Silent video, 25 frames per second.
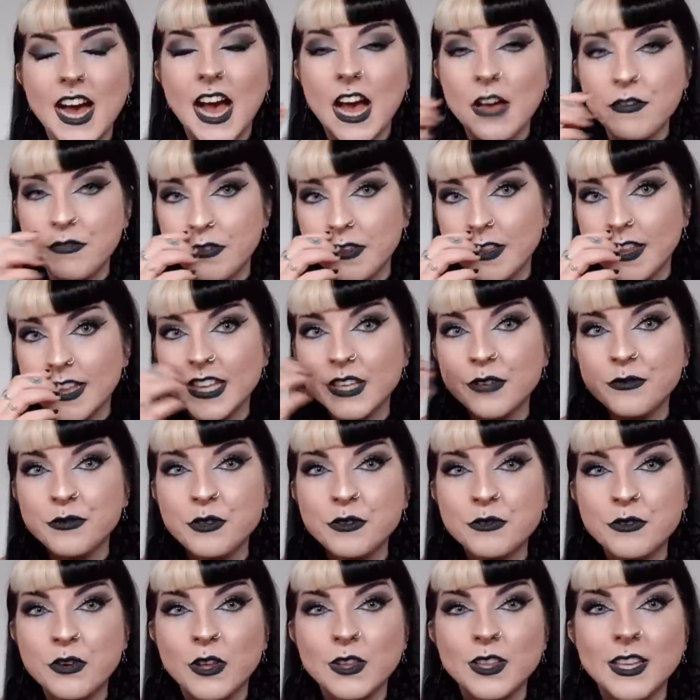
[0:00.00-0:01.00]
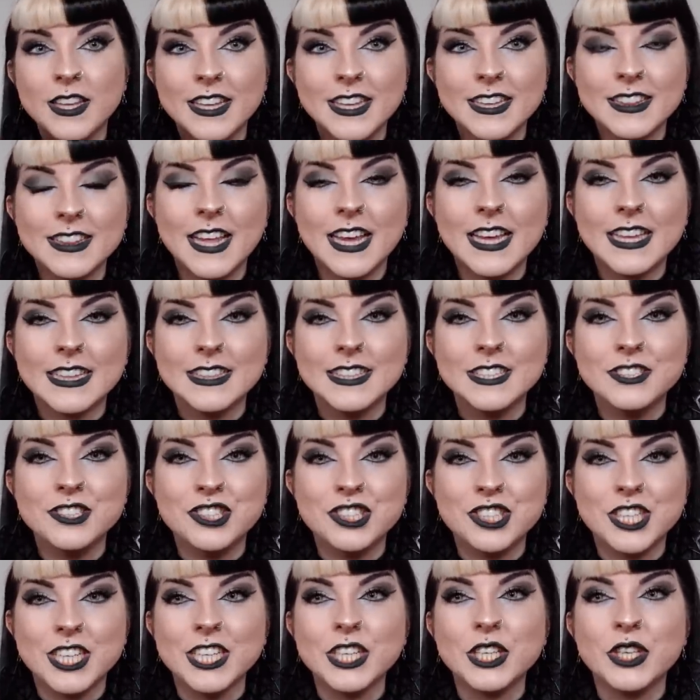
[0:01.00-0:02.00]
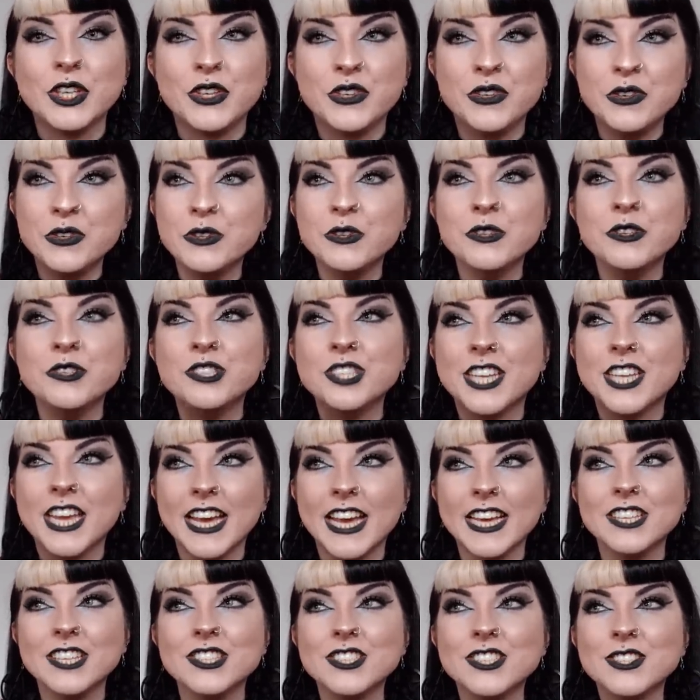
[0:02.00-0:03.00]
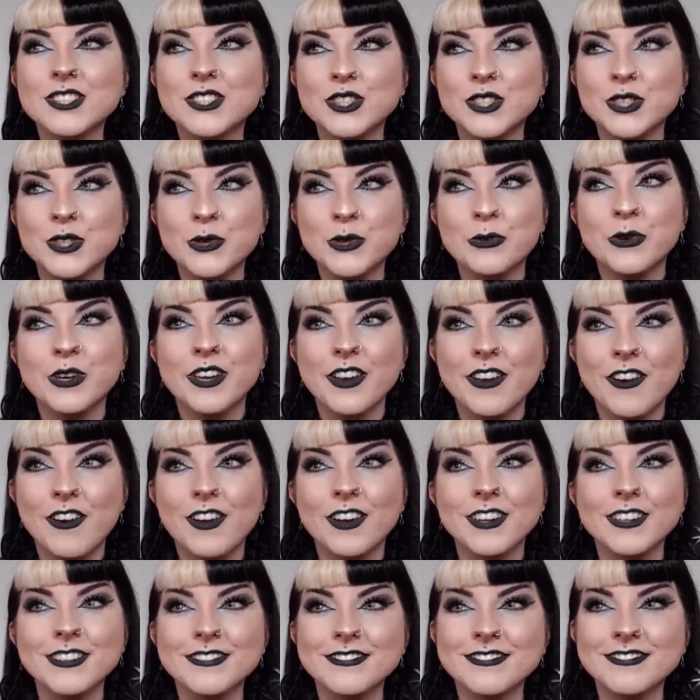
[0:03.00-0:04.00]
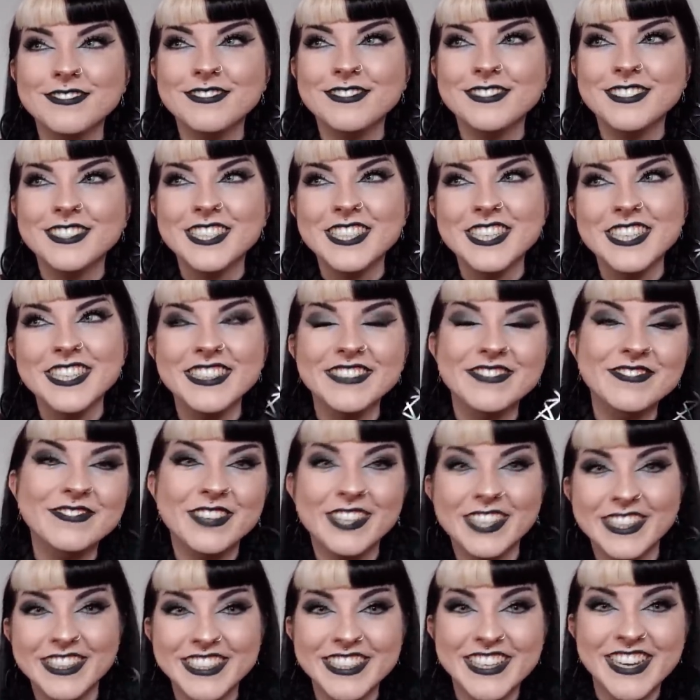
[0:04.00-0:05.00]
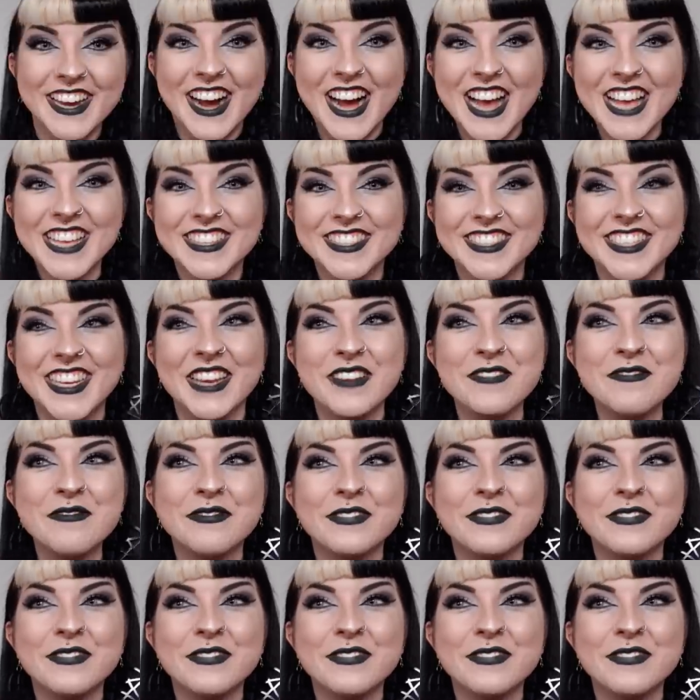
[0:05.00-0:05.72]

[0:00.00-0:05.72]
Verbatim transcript: I feel like if you've got le like legit huge gauges, you are not really nice and